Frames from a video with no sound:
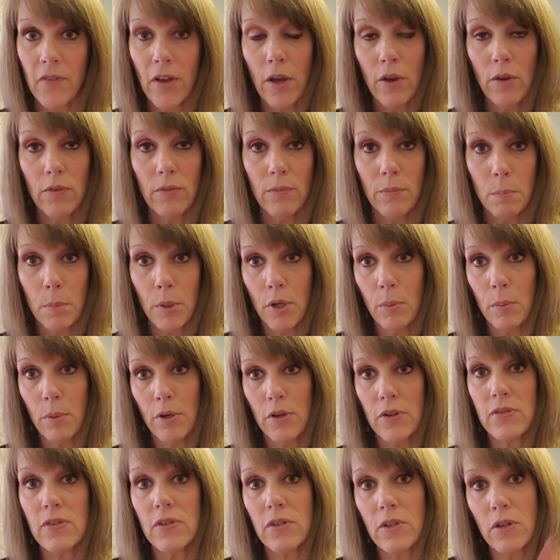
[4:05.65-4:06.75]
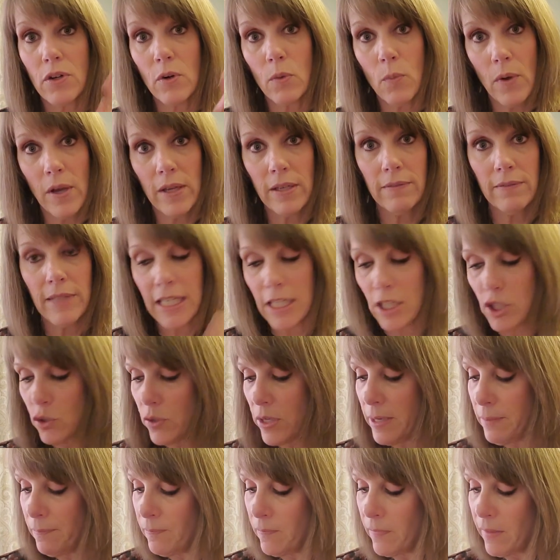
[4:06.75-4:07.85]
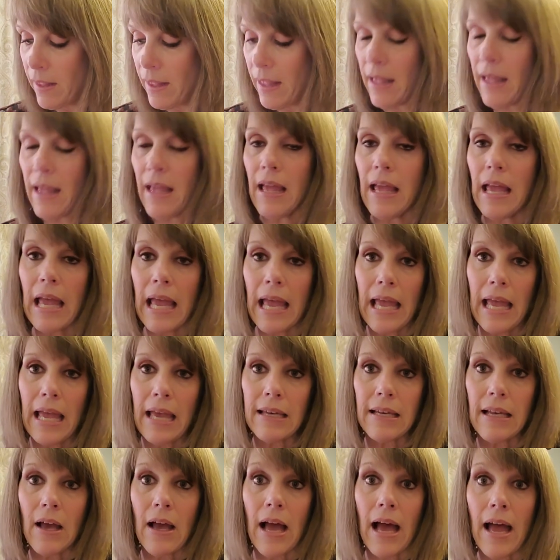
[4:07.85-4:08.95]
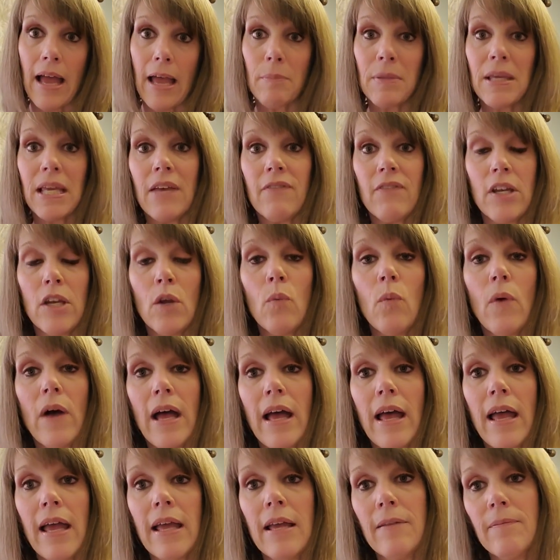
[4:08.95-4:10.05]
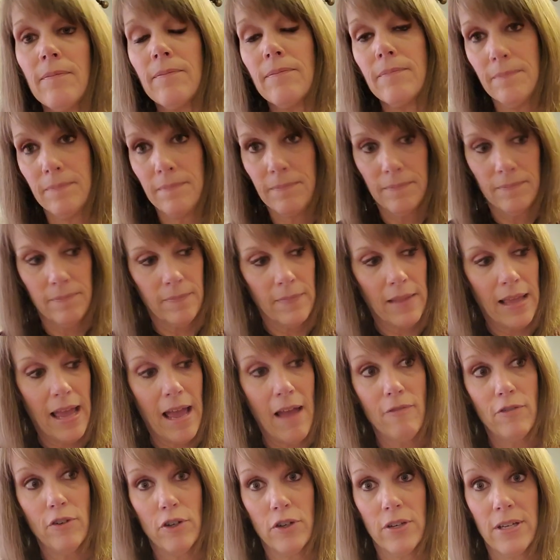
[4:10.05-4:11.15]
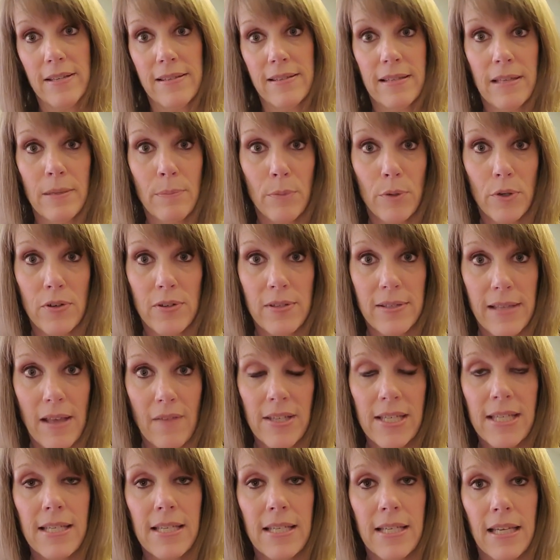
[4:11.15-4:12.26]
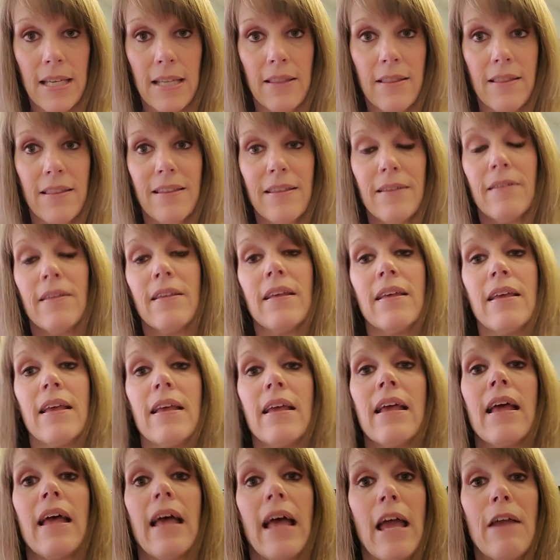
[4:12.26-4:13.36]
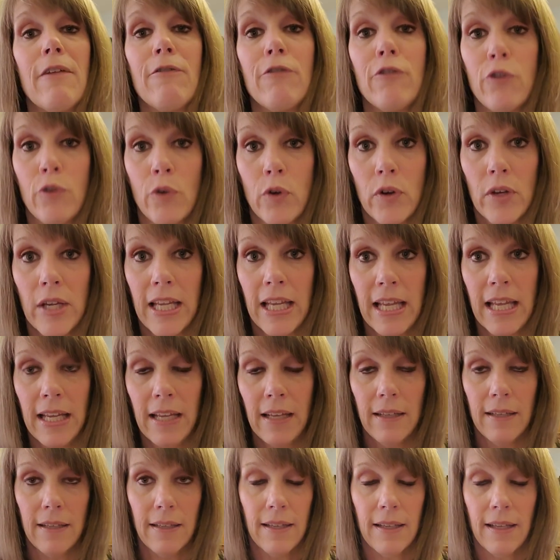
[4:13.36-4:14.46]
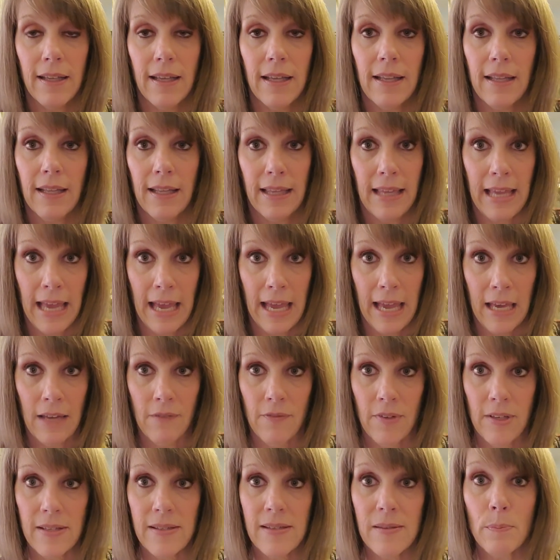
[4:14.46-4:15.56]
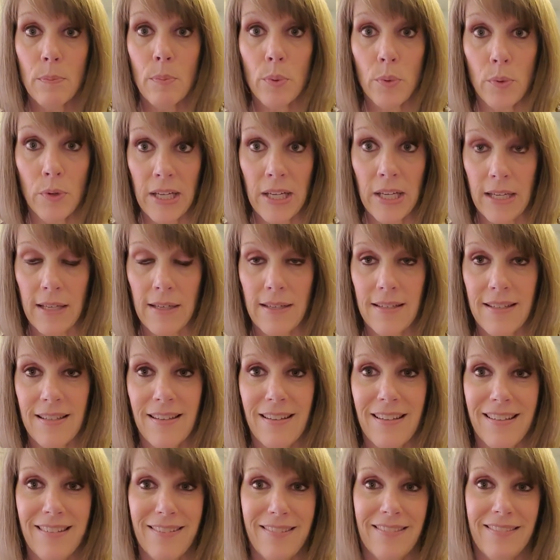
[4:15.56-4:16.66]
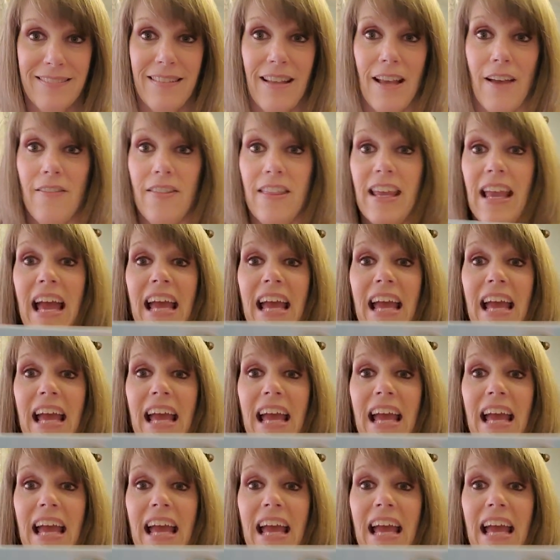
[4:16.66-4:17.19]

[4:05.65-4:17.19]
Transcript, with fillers: vote per person or one entry. And I am giving away after December 17th a free canvas print of the